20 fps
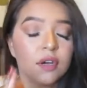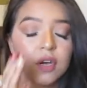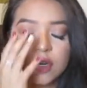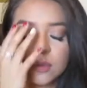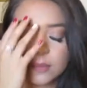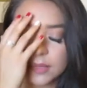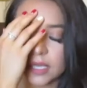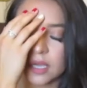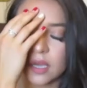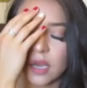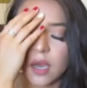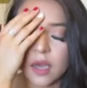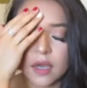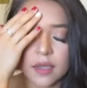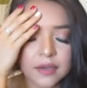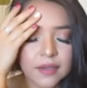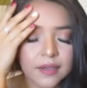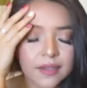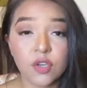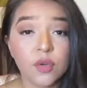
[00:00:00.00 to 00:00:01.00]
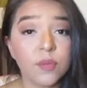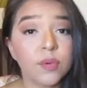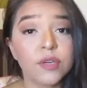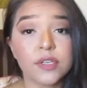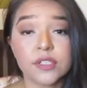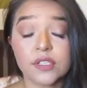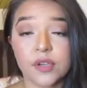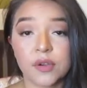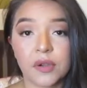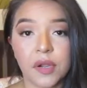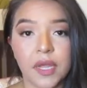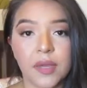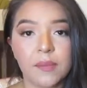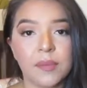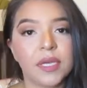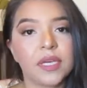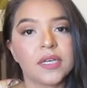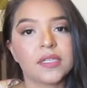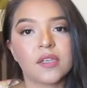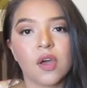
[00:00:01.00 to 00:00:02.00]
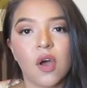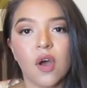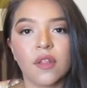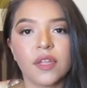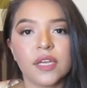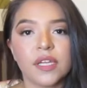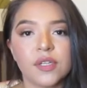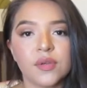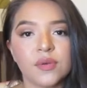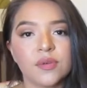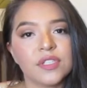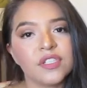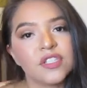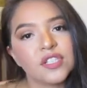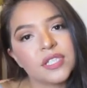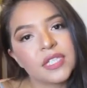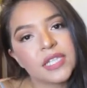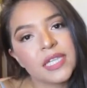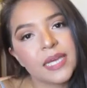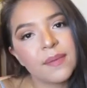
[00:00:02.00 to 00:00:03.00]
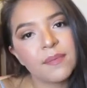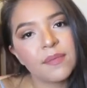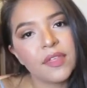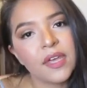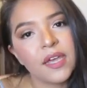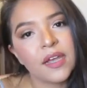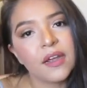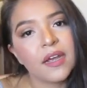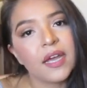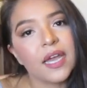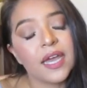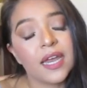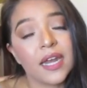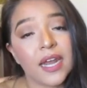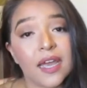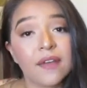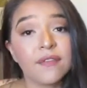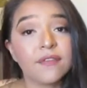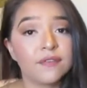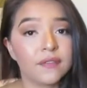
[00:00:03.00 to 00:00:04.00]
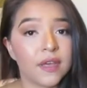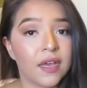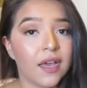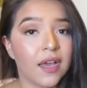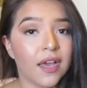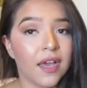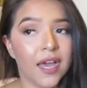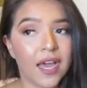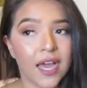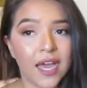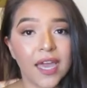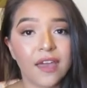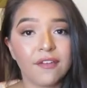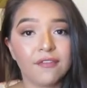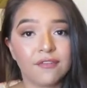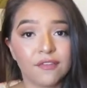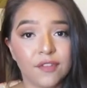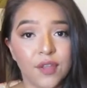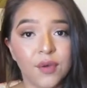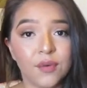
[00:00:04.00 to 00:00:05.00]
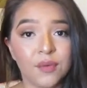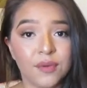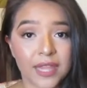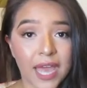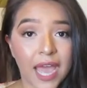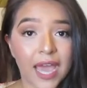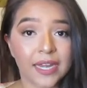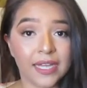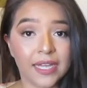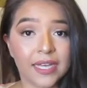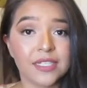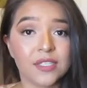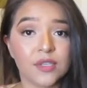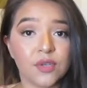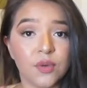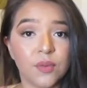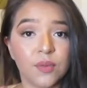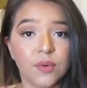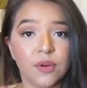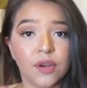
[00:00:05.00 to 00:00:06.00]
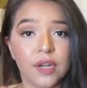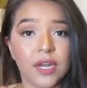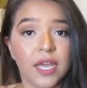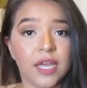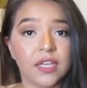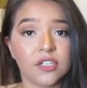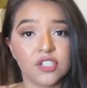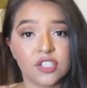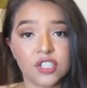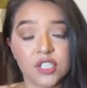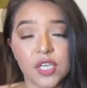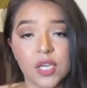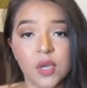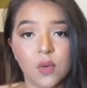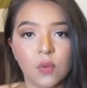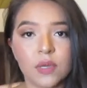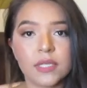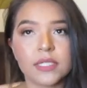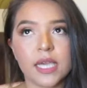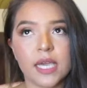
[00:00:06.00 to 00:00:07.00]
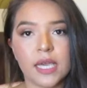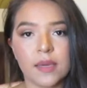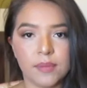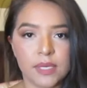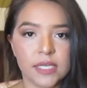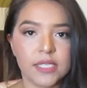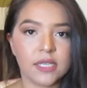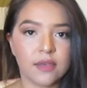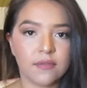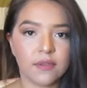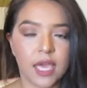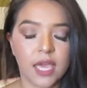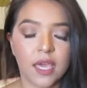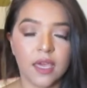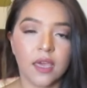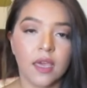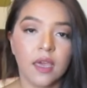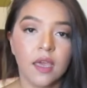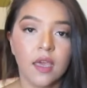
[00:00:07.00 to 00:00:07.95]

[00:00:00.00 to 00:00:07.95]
Oh my god. Newborns are great because all they do is just sleep there, and I have flown with Addie as a newborn and she was a piece of cake.